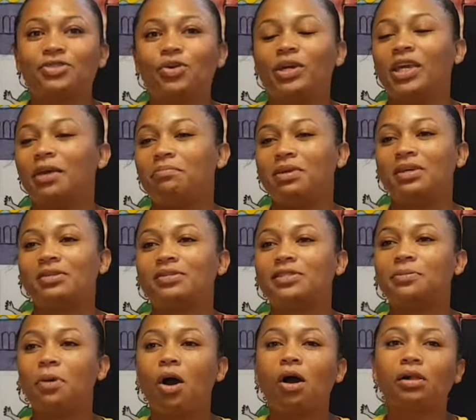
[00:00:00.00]
So it can be
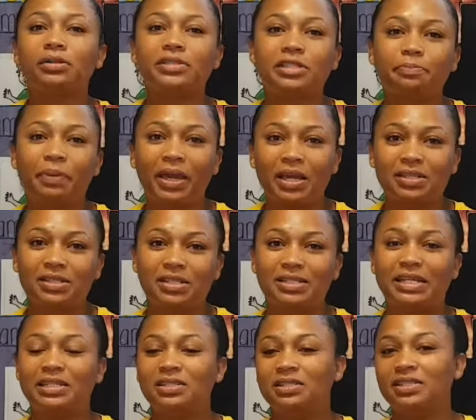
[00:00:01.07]
small spaces
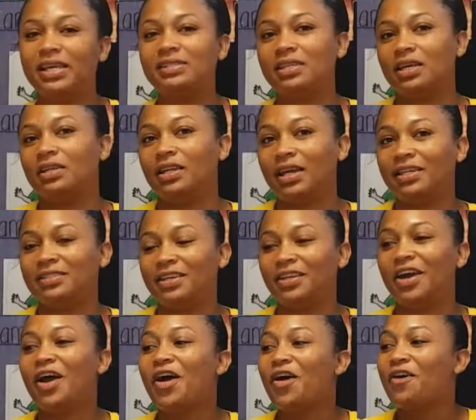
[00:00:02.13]
that is
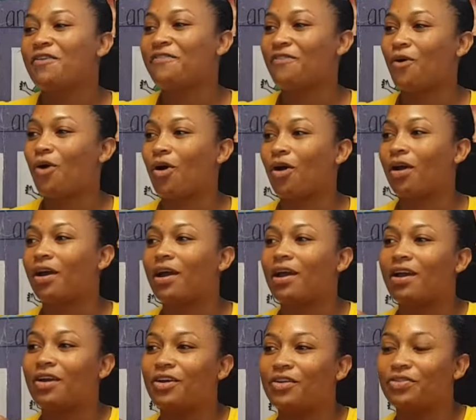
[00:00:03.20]
designated for
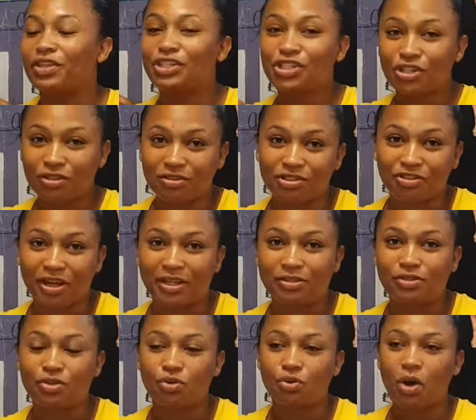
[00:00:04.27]
the
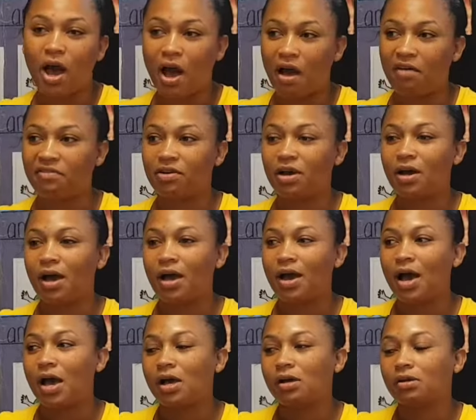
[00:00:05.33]
children to have
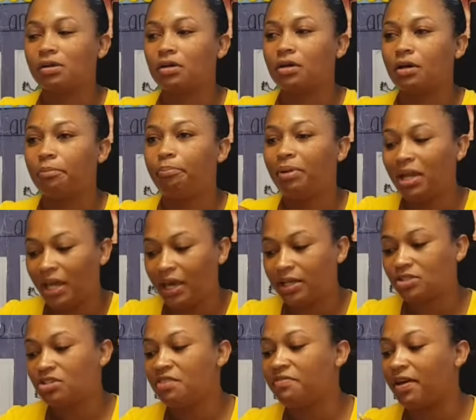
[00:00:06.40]

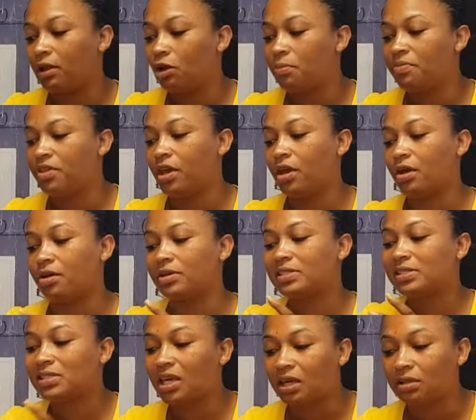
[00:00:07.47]
play, to develop their
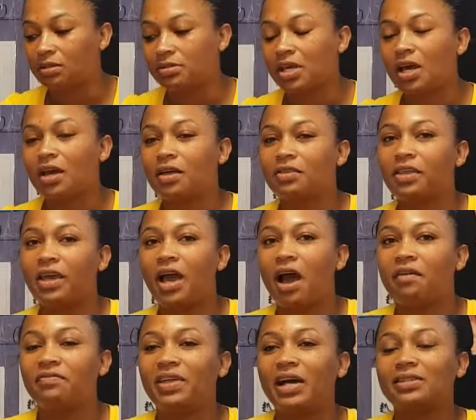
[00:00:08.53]
skills. They
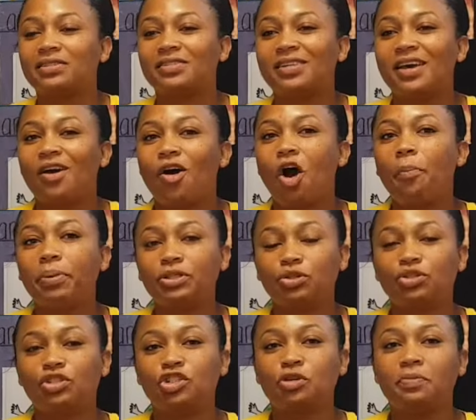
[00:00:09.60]
have that
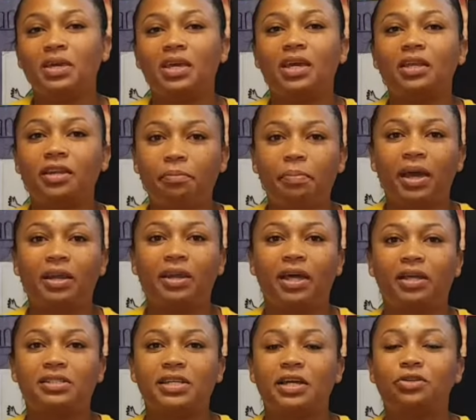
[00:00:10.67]
opportunity to be
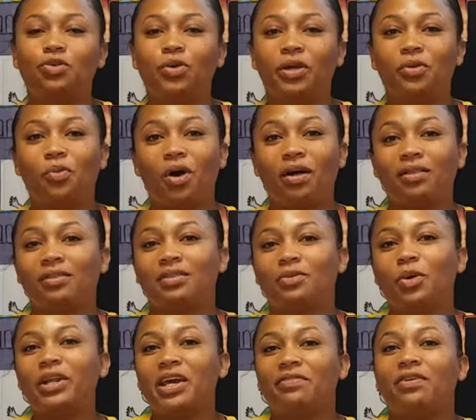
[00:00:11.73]
independent and doing
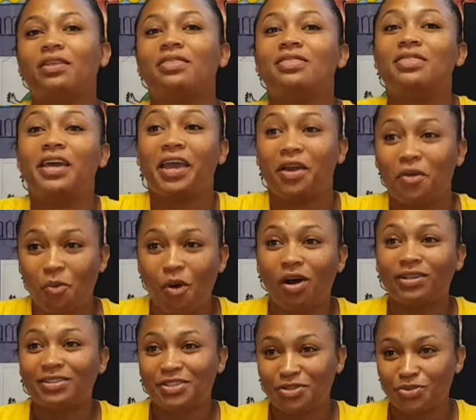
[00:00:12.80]
whatever they
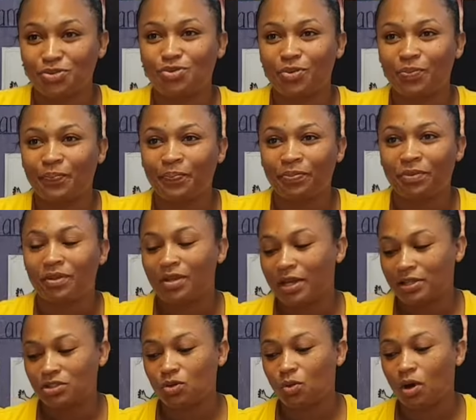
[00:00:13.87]
want to do,
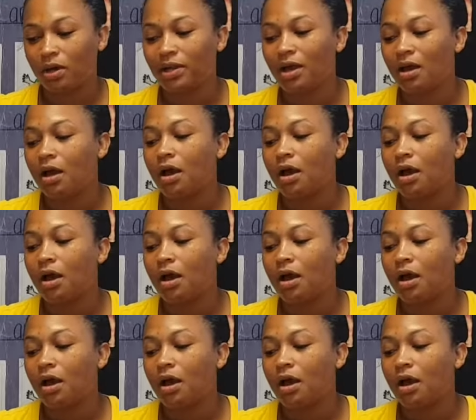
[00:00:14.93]
and so on.